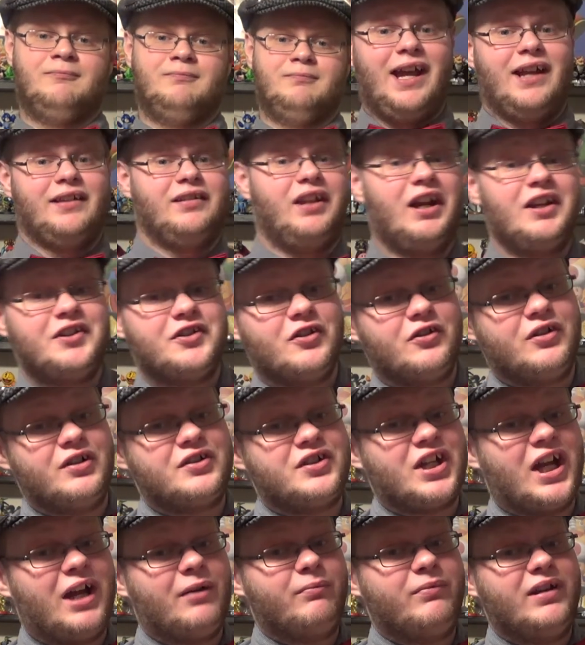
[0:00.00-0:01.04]
And that's all the
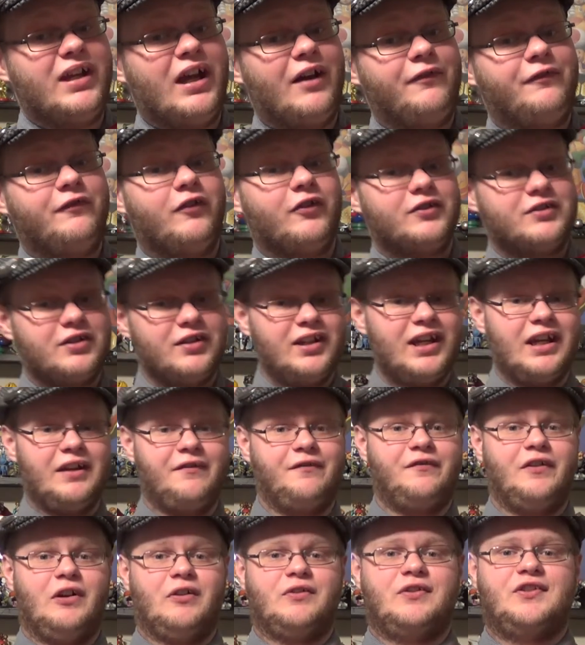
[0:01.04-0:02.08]
time we have for today,
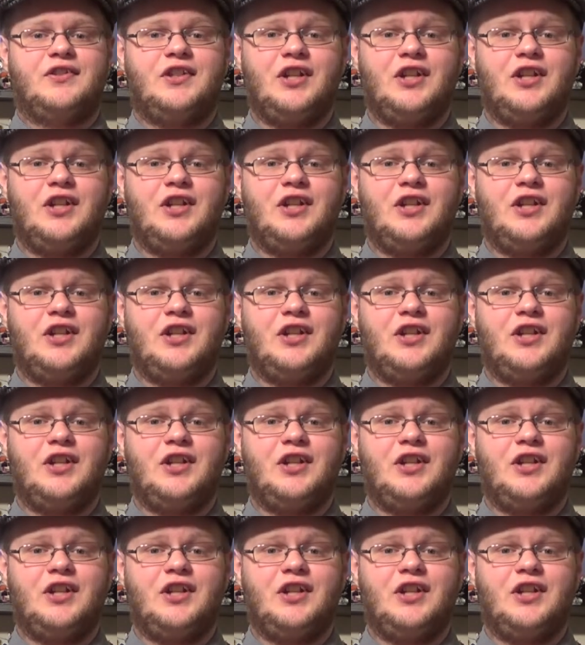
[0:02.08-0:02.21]
folks.